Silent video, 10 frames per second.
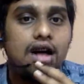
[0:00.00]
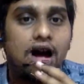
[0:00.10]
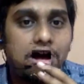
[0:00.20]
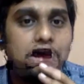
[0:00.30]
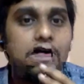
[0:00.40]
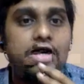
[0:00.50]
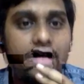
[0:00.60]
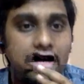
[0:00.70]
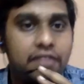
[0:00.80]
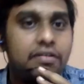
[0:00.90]
Upper
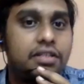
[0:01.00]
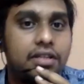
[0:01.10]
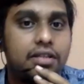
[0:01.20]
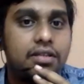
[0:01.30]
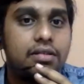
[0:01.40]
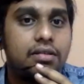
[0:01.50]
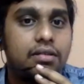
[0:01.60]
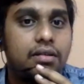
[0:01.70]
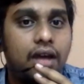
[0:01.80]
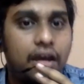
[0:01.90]
divergence
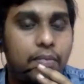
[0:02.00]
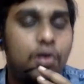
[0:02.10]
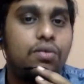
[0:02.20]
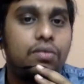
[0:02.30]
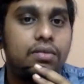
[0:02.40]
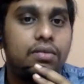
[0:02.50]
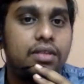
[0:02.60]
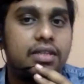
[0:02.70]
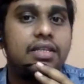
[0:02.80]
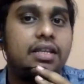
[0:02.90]
above
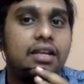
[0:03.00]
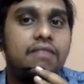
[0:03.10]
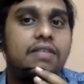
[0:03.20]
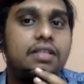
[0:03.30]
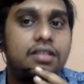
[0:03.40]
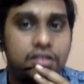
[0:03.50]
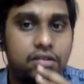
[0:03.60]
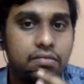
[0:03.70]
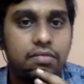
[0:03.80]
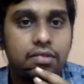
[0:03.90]
the sea level
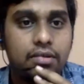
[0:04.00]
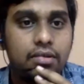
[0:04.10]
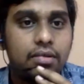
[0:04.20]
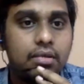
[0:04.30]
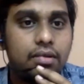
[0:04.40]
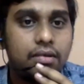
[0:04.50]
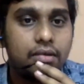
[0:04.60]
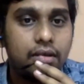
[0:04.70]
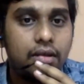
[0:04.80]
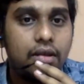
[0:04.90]
system.
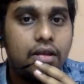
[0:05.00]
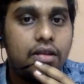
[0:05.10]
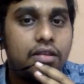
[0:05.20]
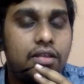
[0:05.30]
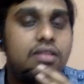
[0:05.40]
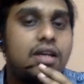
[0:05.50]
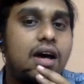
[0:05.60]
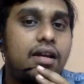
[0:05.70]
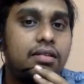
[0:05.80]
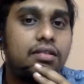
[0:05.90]
These
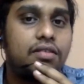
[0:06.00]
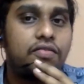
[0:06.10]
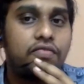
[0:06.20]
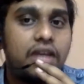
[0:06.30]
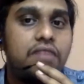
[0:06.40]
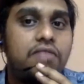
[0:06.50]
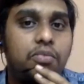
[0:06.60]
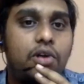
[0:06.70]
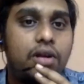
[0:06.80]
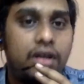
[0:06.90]
are the 5
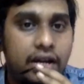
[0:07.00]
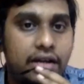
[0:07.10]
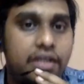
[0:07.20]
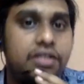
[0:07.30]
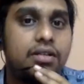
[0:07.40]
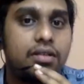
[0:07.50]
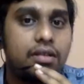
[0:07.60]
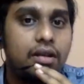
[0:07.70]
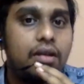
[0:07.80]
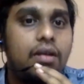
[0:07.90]
important conditions.
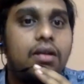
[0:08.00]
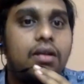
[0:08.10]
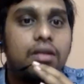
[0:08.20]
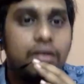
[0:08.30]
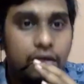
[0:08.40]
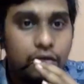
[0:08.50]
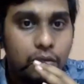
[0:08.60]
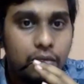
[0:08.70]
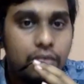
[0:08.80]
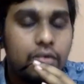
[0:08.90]

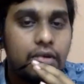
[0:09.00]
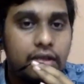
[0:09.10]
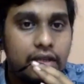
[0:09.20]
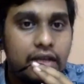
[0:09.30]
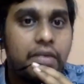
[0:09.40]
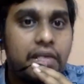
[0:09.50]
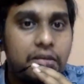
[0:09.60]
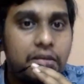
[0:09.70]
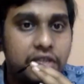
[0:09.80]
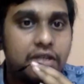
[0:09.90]
There
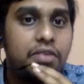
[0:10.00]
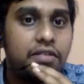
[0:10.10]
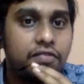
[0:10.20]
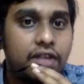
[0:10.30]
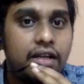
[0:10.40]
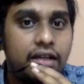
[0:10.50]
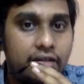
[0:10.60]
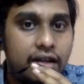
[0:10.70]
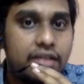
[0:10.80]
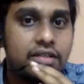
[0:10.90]
might be some difficulty in
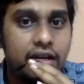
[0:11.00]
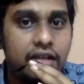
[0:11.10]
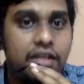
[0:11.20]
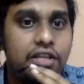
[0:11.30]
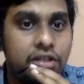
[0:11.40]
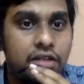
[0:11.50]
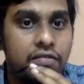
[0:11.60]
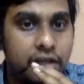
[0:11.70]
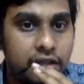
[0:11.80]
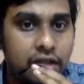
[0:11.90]
understanding each and
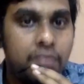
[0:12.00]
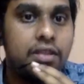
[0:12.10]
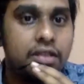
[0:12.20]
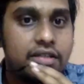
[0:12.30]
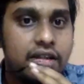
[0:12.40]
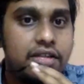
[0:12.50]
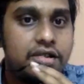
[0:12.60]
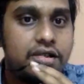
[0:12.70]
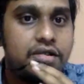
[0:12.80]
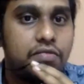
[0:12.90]
every term in these
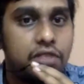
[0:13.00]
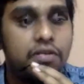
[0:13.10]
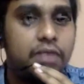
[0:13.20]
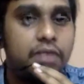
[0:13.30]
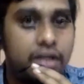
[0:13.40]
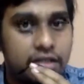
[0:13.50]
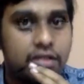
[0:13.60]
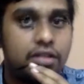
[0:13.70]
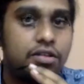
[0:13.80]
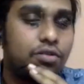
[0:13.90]
conditions, which will be
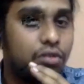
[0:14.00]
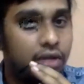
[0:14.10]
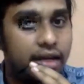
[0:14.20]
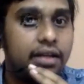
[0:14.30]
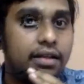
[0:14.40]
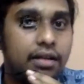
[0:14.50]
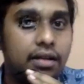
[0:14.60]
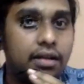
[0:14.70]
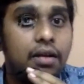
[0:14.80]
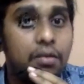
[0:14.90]
discussed to you later.
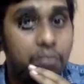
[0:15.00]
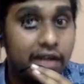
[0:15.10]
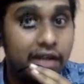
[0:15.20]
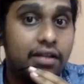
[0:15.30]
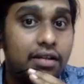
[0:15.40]
But